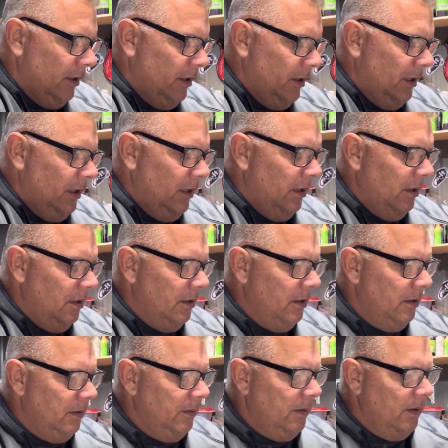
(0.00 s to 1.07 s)
good,
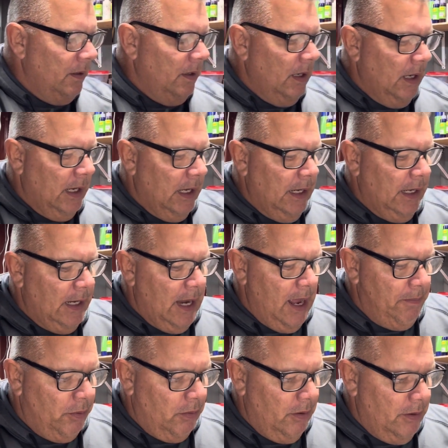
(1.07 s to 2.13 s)
and then I
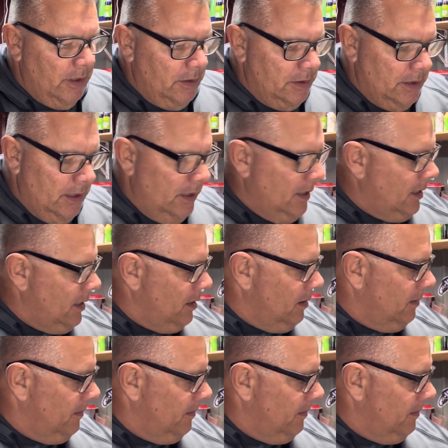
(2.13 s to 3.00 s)
pour those in there,